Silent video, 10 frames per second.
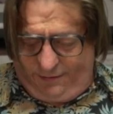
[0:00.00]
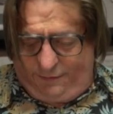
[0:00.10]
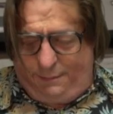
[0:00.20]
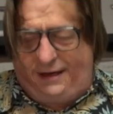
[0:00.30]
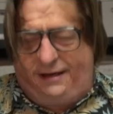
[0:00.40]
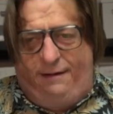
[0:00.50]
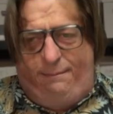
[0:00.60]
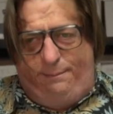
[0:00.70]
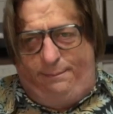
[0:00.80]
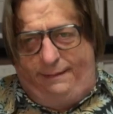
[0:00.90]
do I have to back up
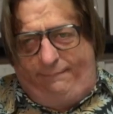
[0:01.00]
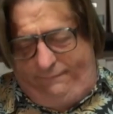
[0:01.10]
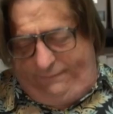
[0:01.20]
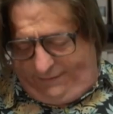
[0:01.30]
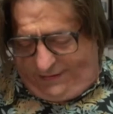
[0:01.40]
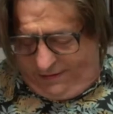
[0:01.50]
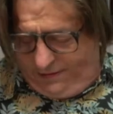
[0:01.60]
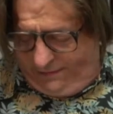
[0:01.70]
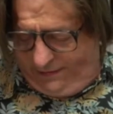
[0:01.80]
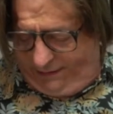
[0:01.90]
and start
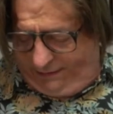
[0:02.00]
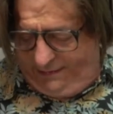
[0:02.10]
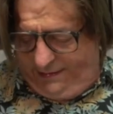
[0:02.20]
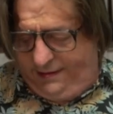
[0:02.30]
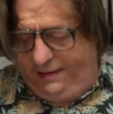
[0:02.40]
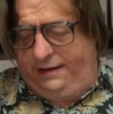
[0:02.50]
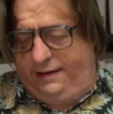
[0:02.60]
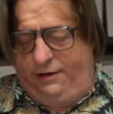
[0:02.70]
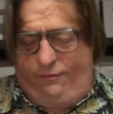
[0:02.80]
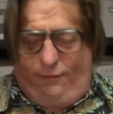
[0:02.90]
over and
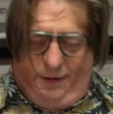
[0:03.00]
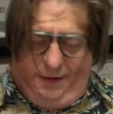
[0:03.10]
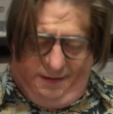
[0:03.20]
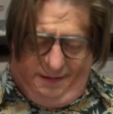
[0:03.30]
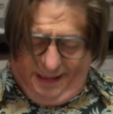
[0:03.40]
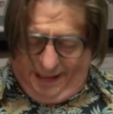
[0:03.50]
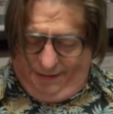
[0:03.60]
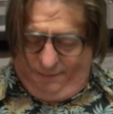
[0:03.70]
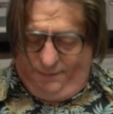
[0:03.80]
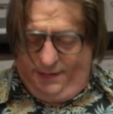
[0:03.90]
go for it? And